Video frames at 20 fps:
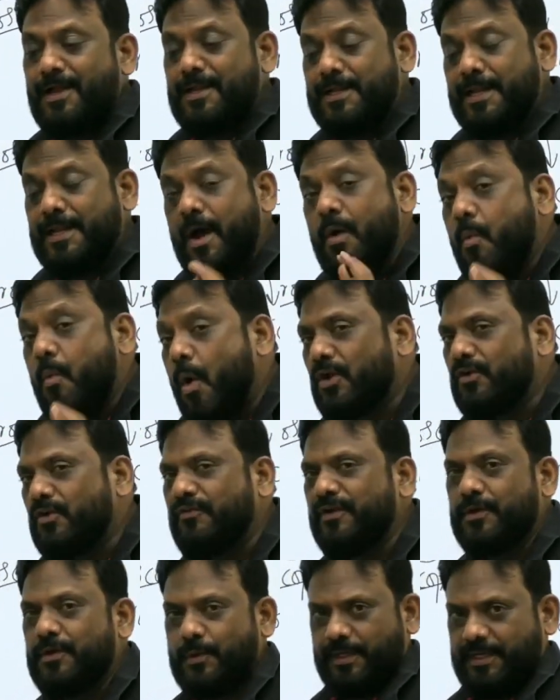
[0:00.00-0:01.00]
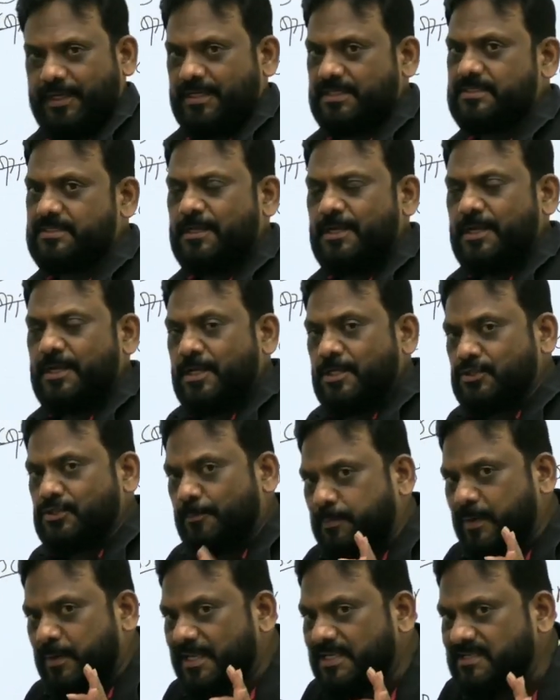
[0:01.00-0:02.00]
Now what we do is, so
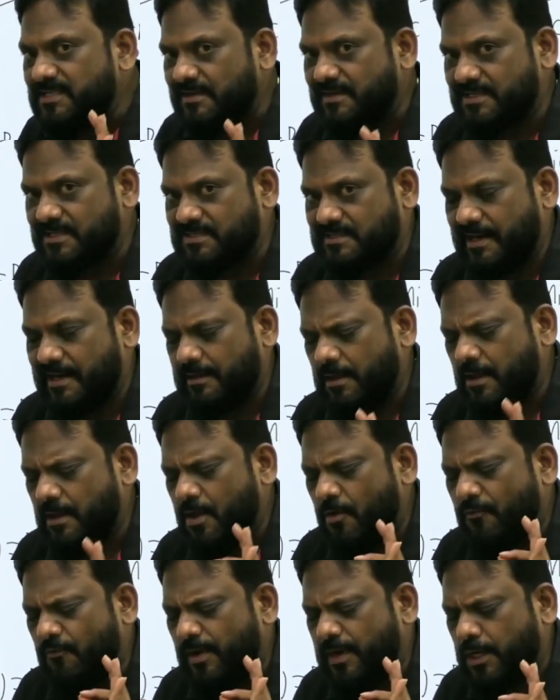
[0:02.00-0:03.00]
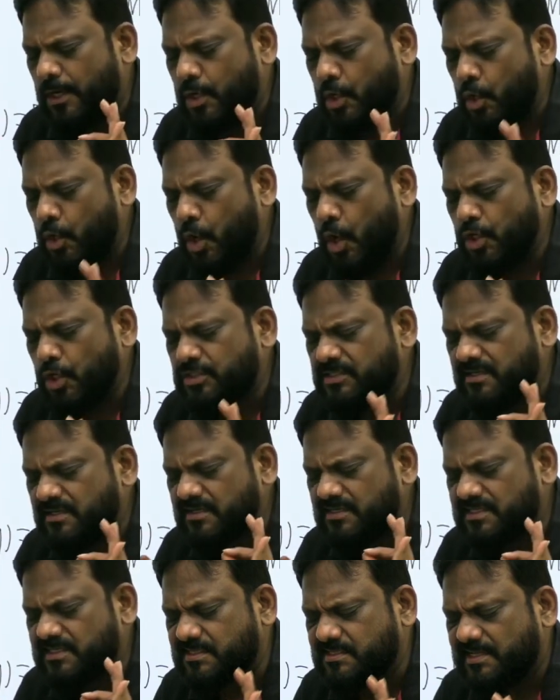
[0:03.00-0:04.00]
please understand, for a
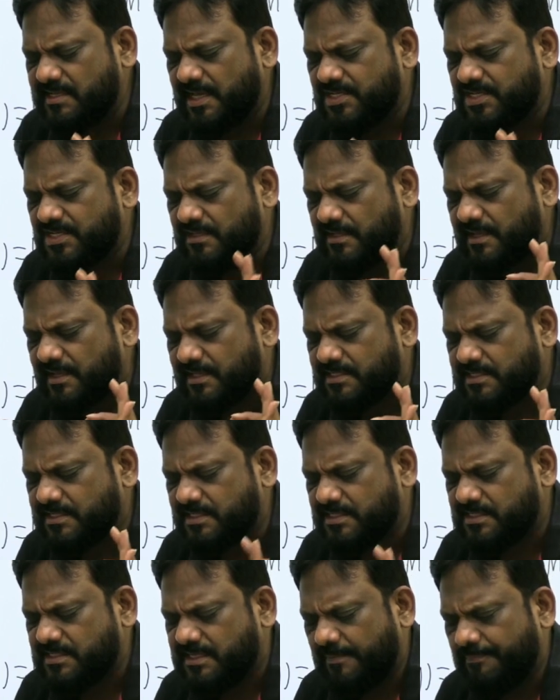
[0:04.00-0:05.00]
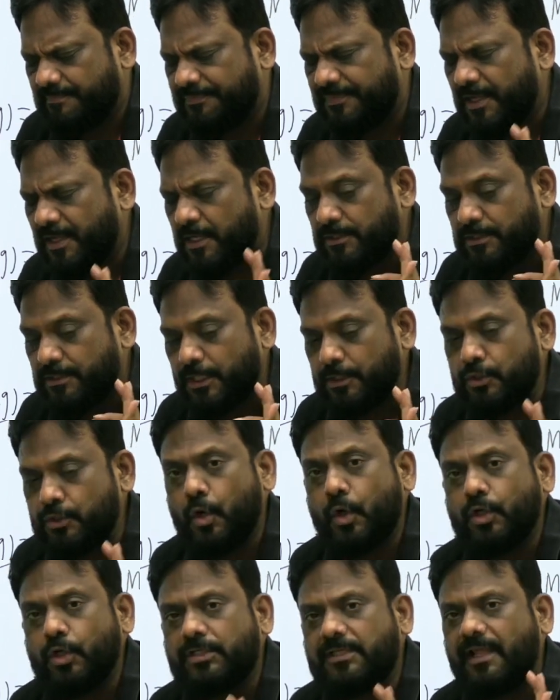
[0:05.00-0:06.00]
closed stationary system, the
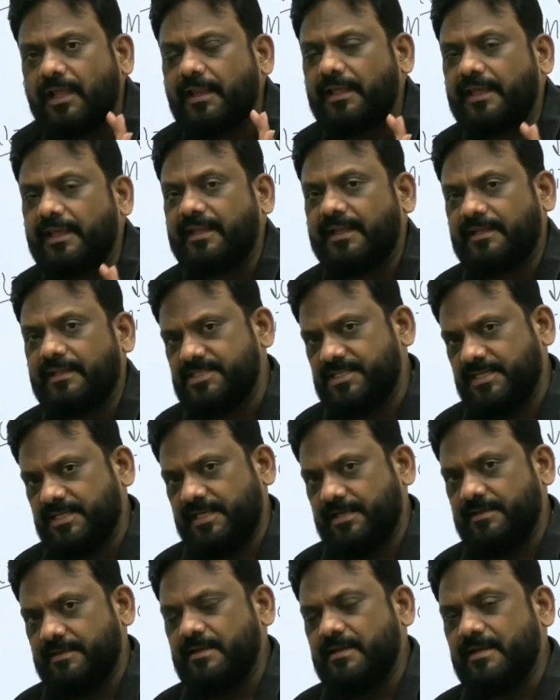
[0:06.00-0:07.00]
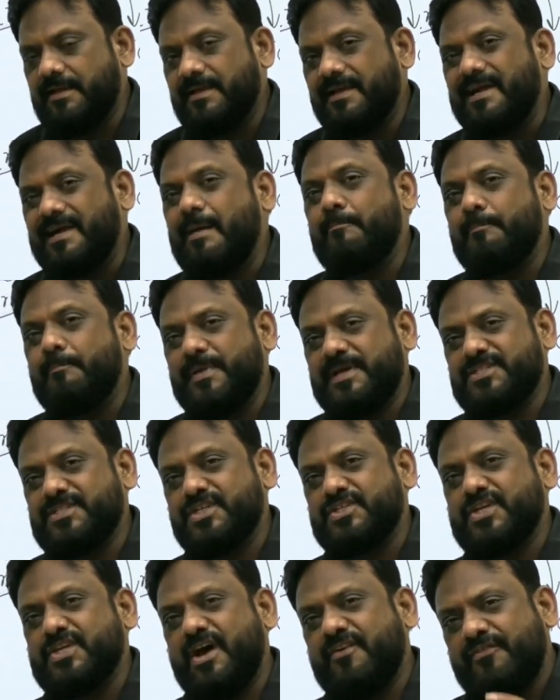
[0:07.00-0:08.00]
total energy
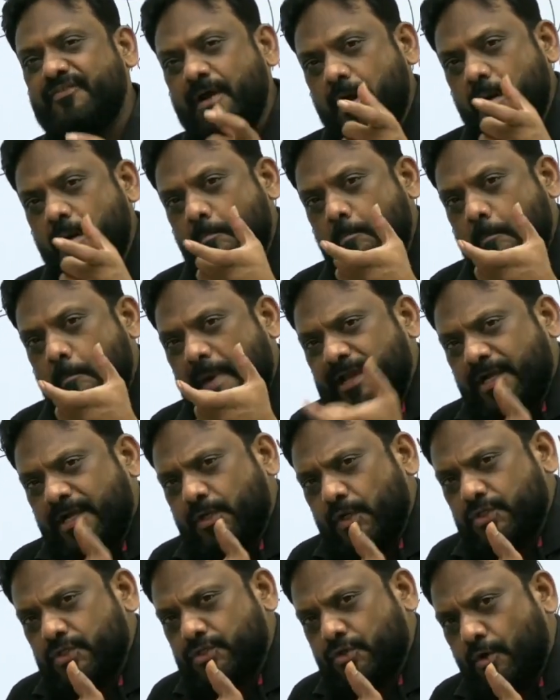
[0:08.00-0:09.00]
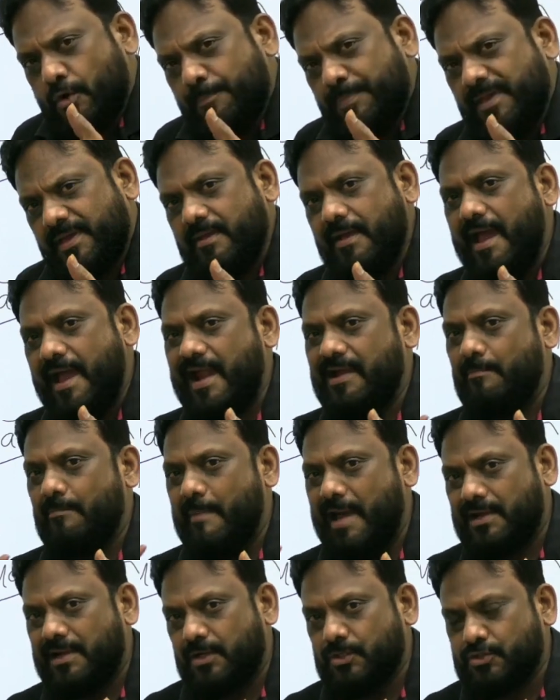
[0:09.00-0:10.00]
comprises of microscopic and
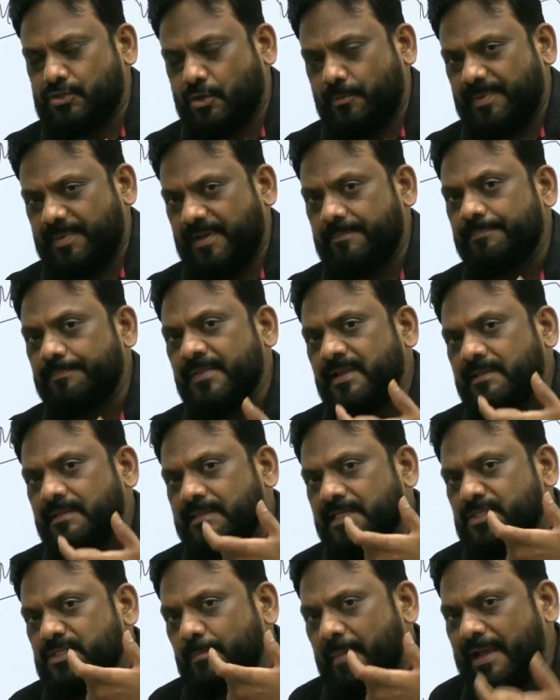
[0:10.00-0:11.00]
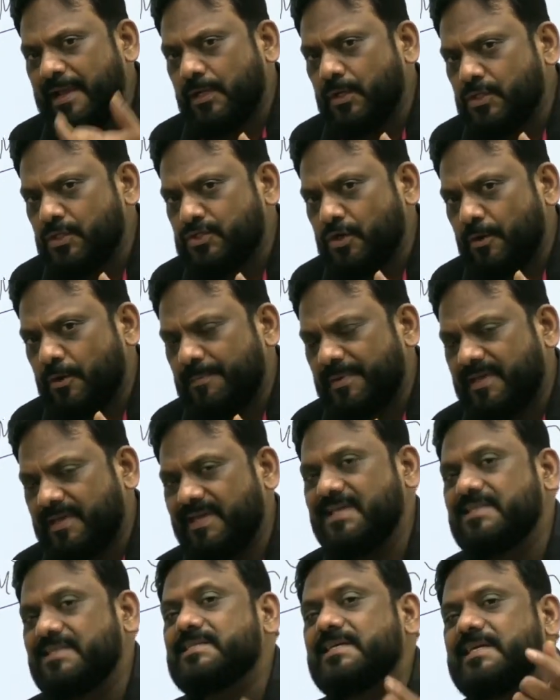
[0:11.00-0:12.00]
macroscopic. This microscopic
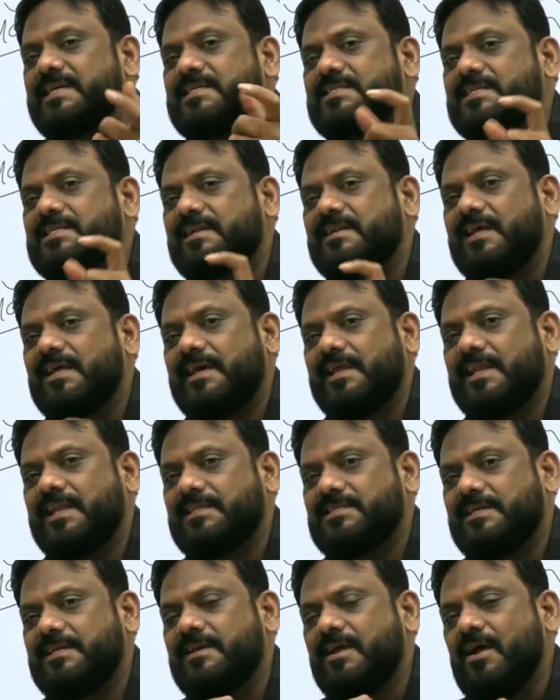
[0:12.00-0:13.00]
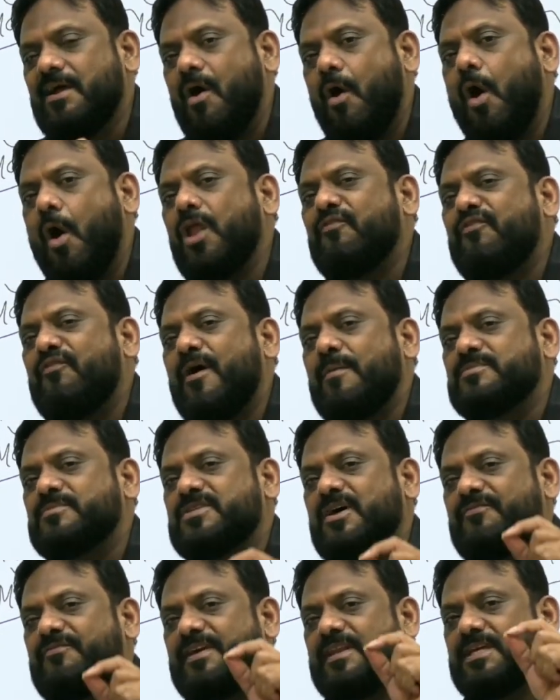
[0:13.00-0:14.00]
is internal energy, all forms
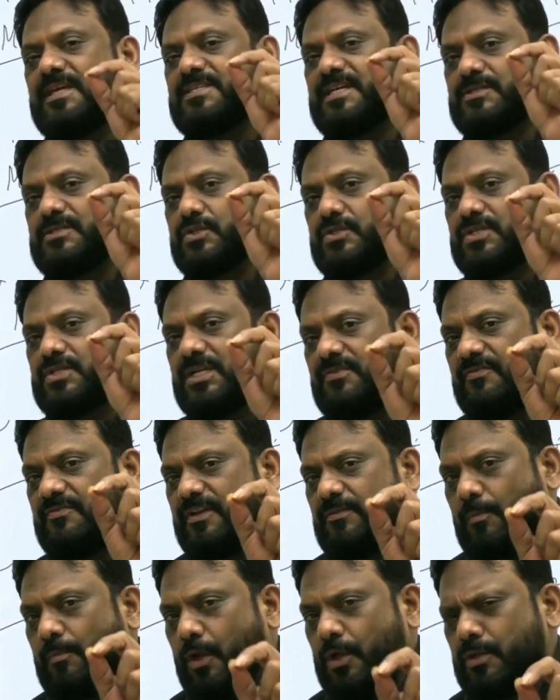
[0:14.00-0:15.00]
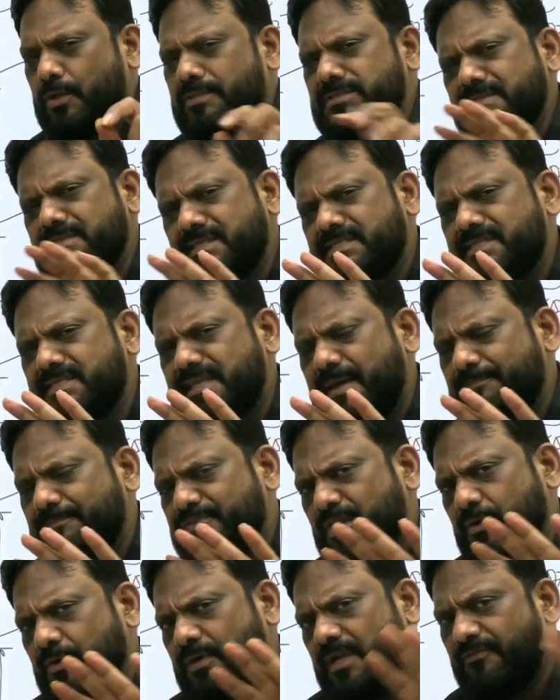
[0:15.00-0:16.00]
of energy associated with molecules. This is
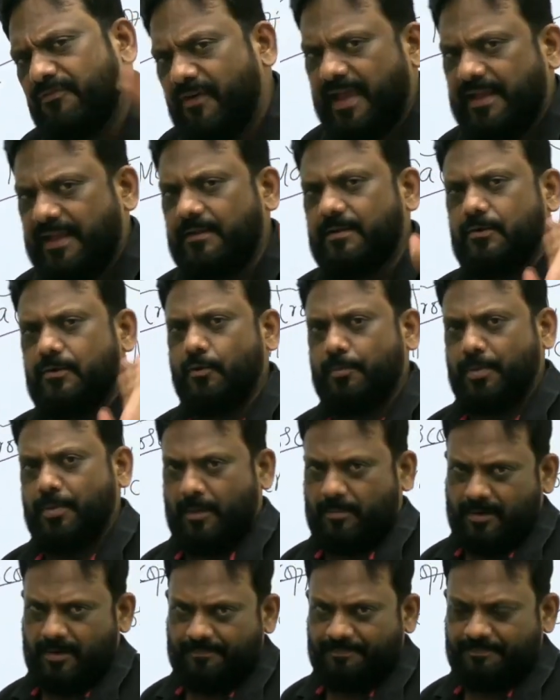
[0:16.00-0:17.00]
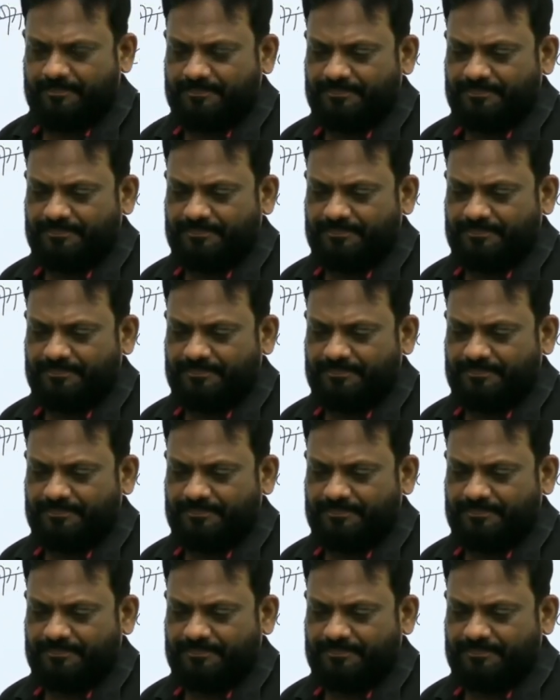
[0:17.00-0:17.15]
absolutely fine, no problem.